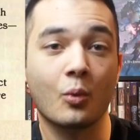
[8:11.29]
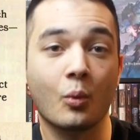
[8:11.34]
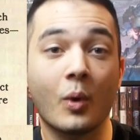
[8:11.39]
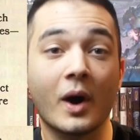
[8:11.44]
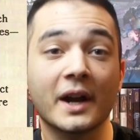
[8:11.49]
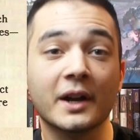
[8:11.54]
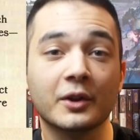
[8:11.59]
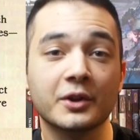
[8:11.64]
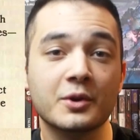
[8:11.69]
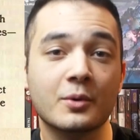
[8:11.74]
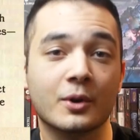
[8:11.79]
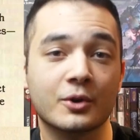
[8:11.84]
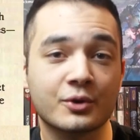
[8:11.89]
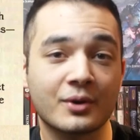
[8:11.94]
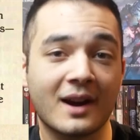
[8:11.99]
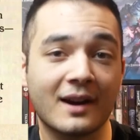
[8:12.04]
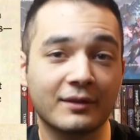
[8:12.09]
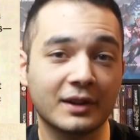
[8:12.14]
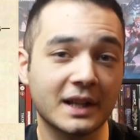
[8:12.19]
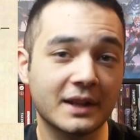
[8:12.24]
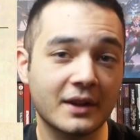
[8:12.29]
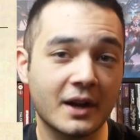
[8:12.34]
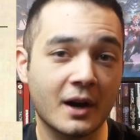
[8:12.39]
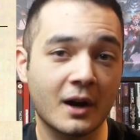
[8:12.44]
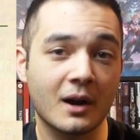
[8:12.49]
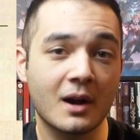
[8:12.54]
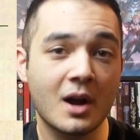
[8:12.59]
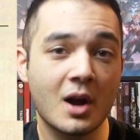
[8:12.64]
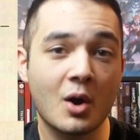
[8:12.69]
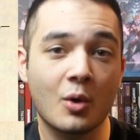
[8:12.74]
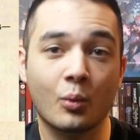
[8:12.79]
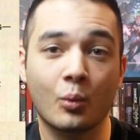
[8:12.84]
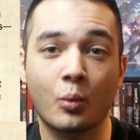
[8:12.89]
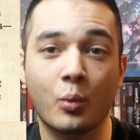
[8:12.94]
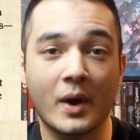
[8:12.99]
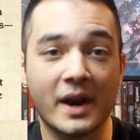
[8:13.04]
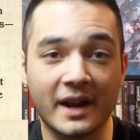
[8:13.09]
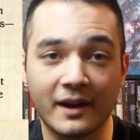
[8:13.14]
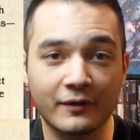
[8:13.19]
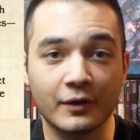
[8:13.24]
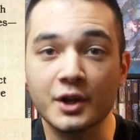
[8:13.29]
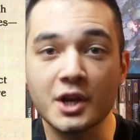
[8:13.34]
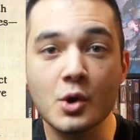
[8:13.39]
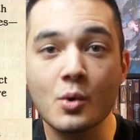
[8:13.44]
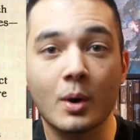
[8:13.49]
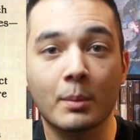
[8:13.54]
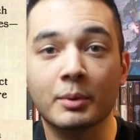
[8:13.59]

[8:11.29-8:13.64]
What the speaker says: While you are traveling there, whenever you